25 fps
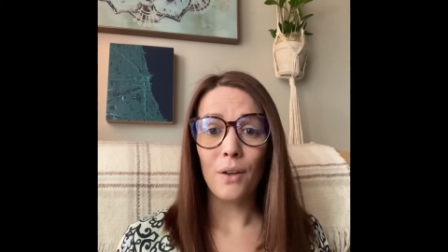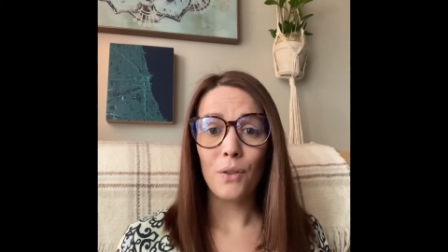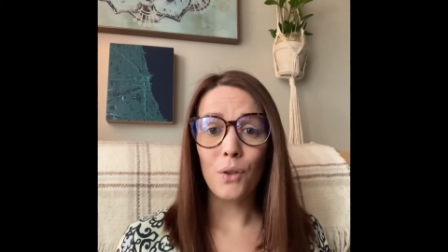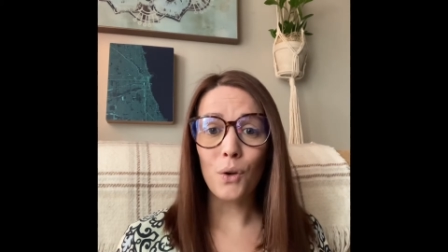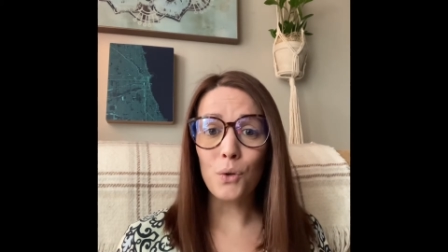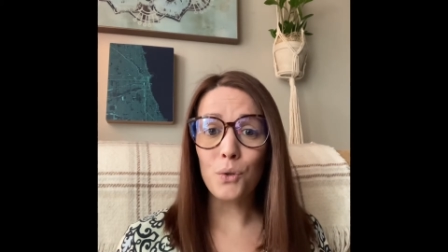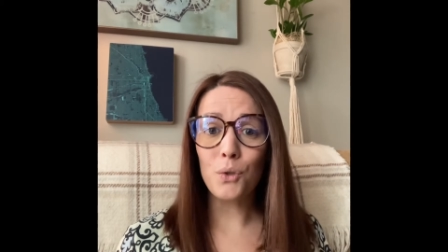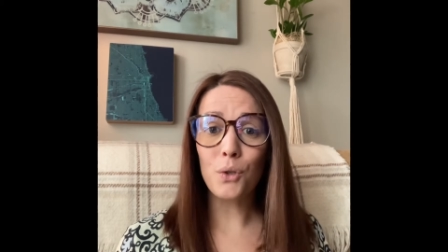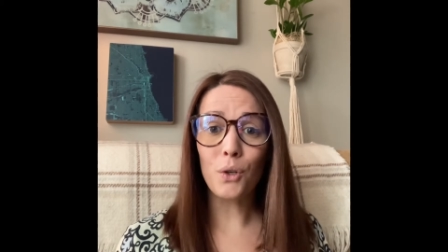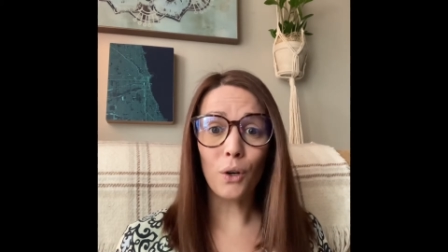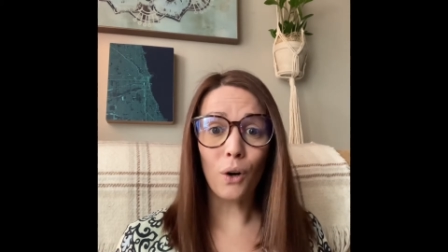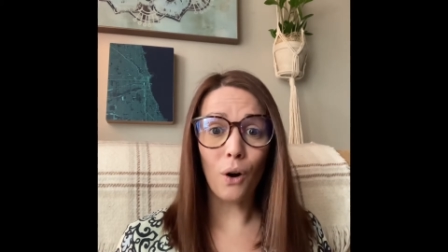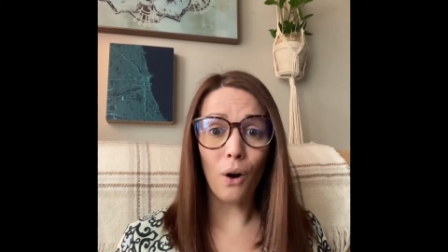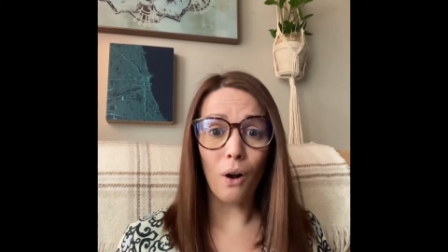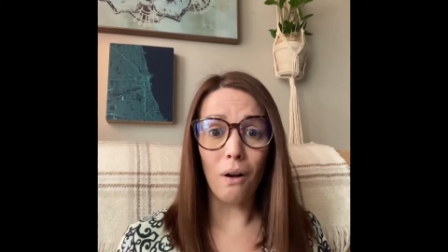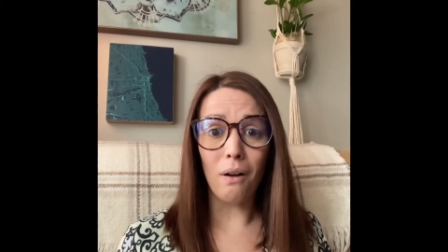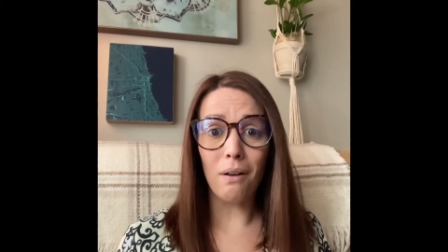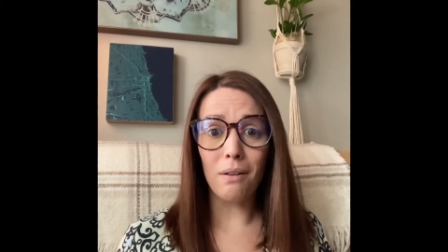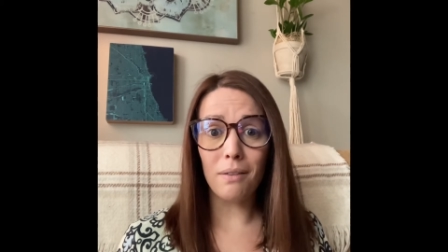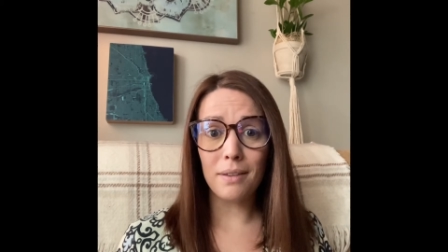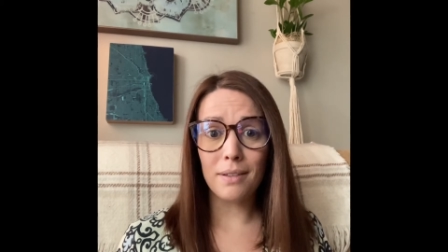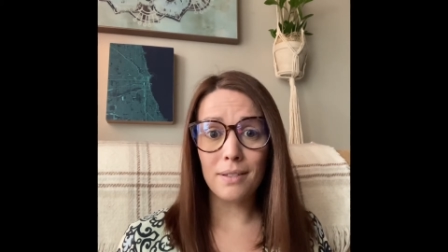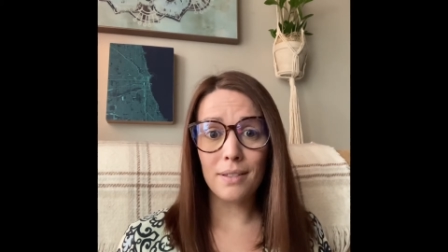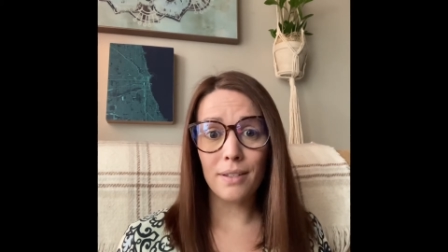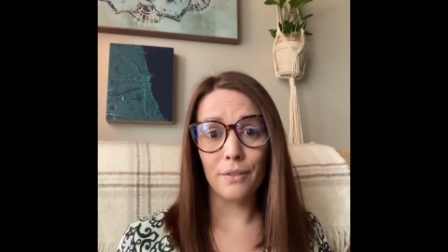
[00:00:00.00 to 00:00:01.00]
Those are
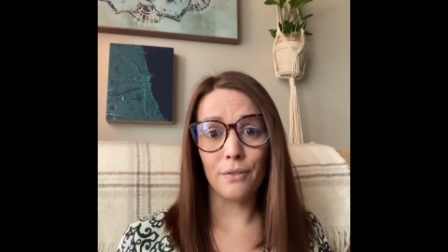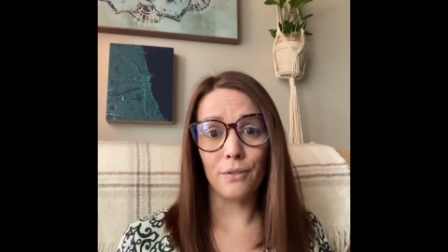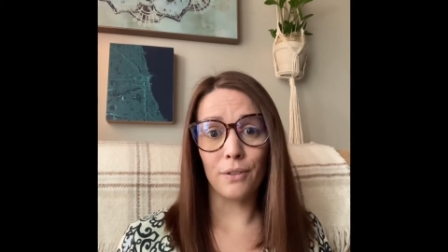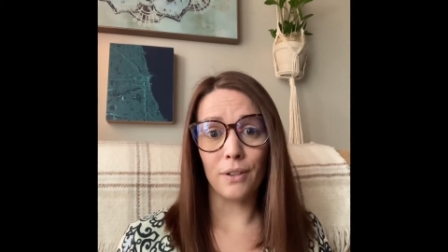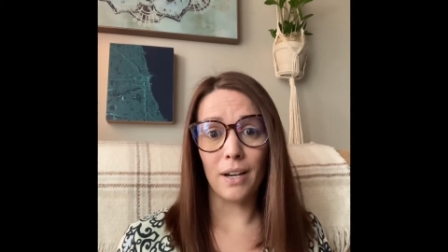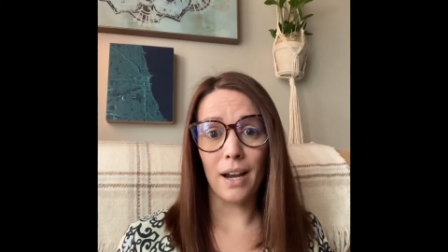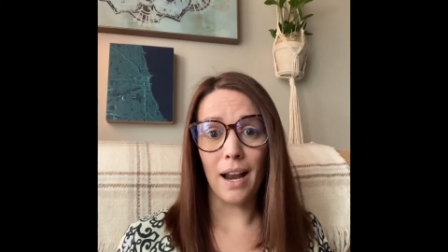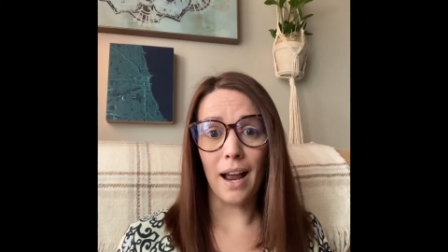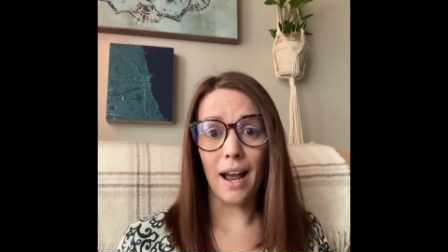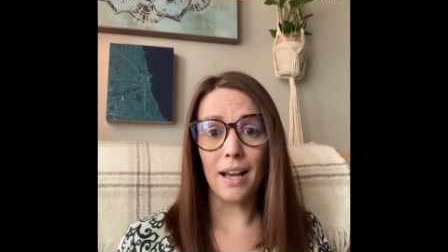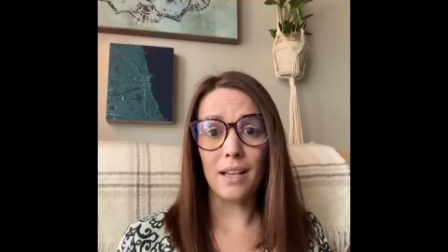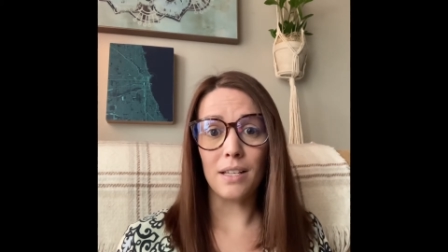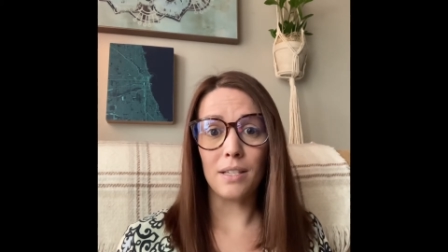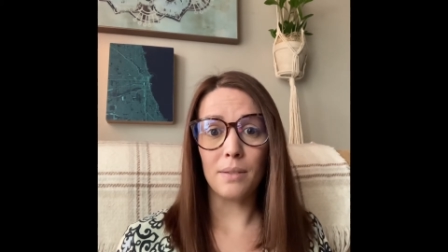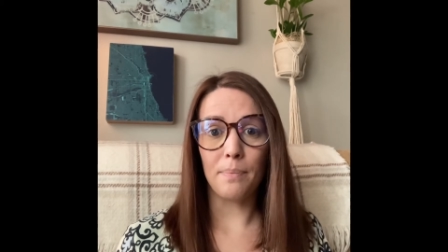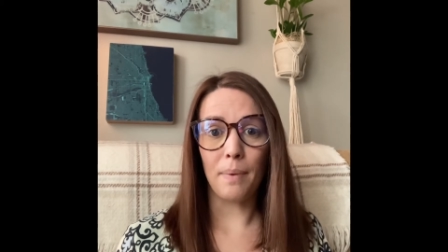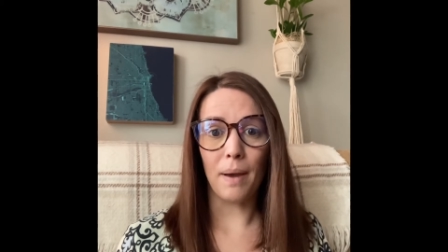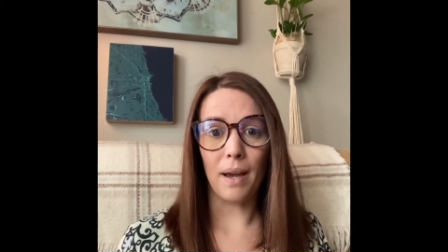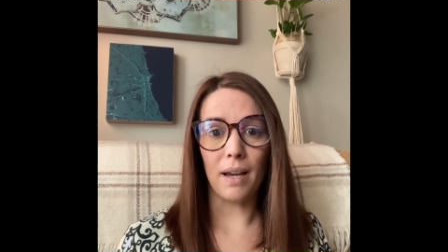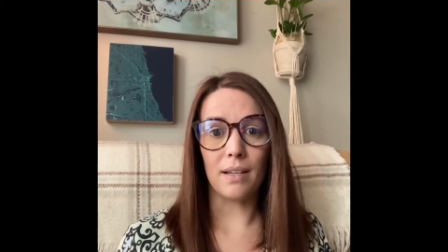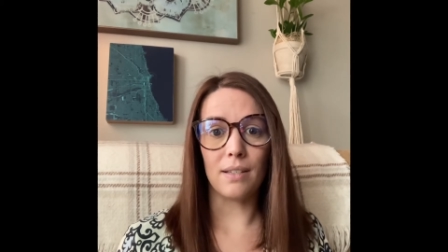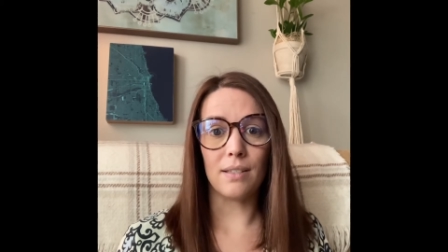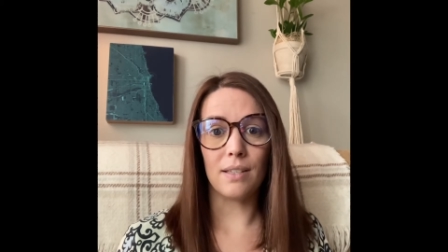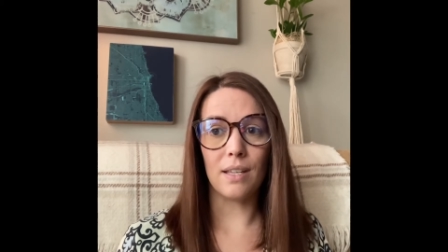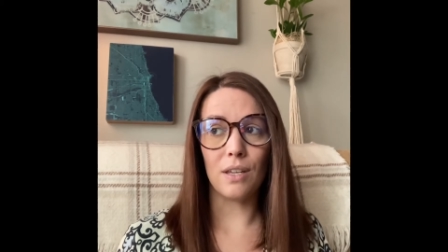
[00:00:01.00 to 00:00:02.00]
all the different
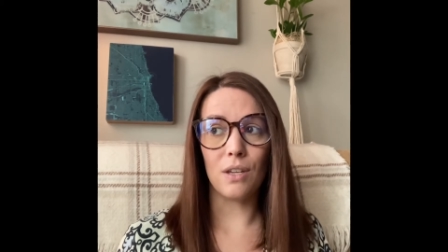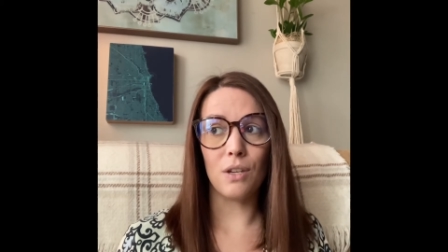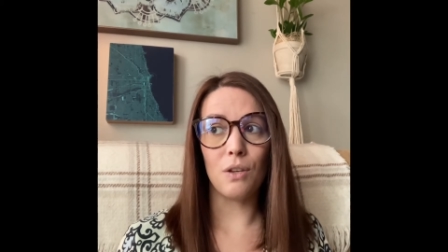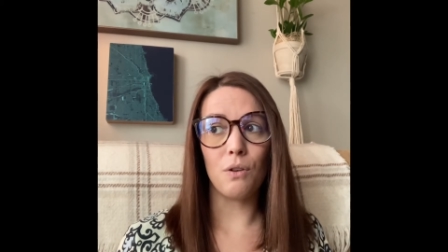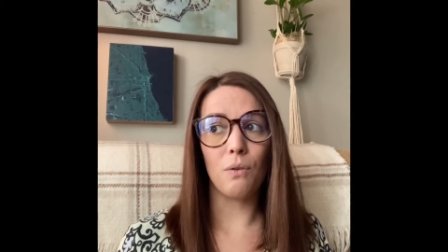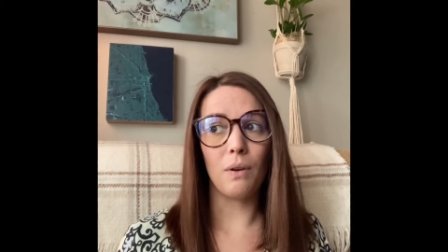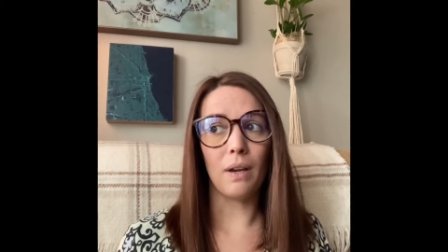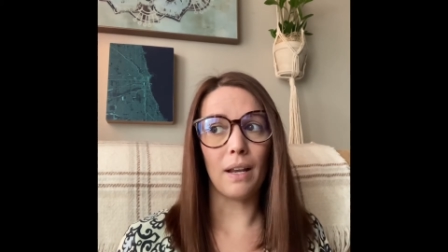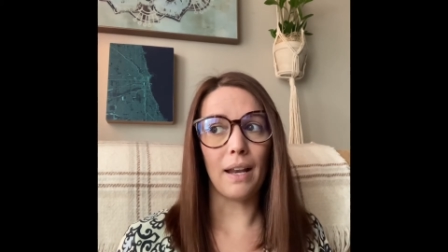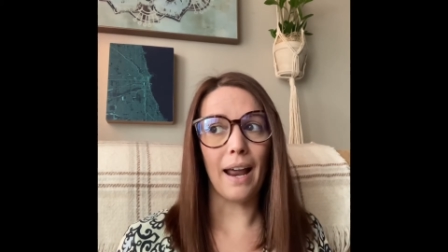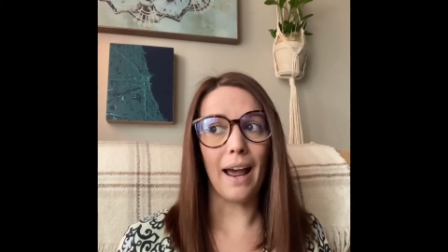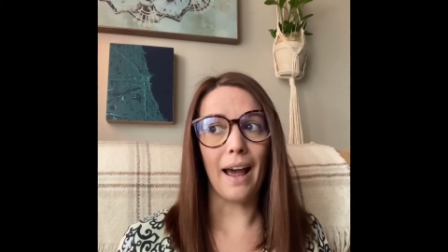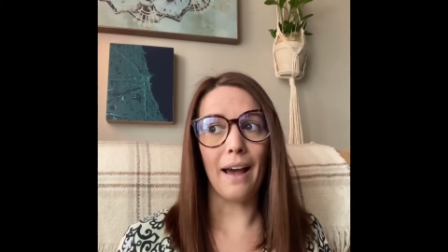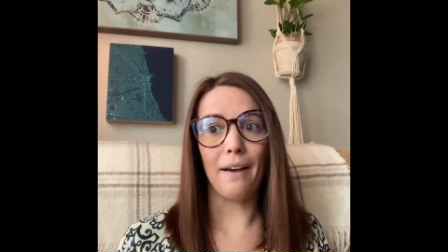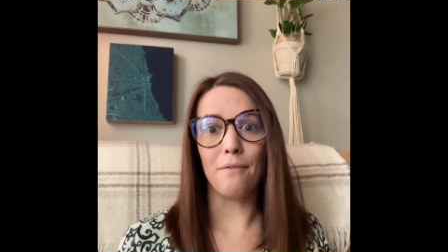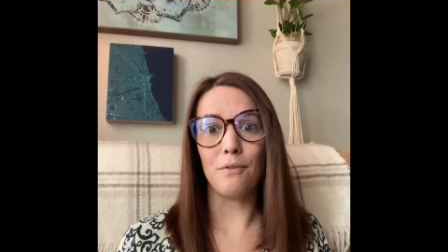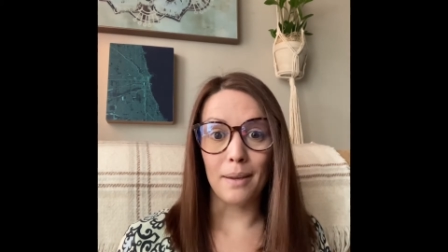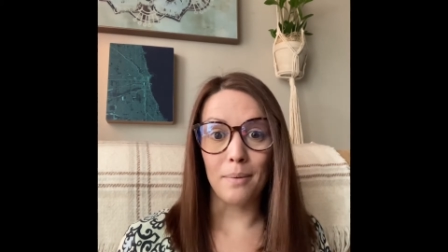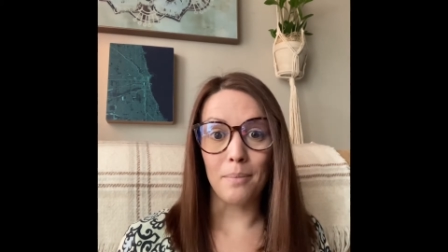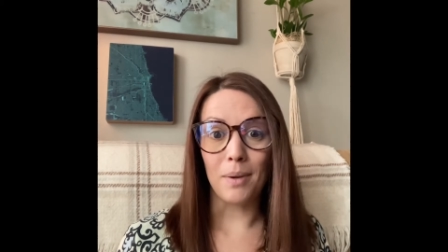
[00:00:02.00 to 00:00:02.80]
aspects that you can have